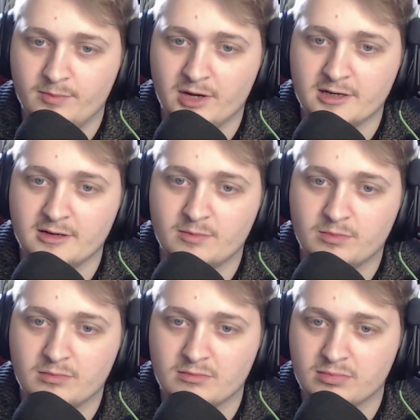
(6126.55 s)
by
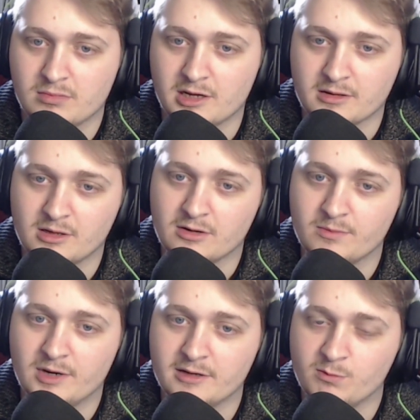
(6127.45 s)

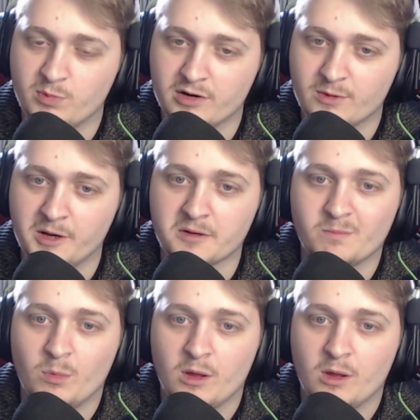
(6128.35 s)
right.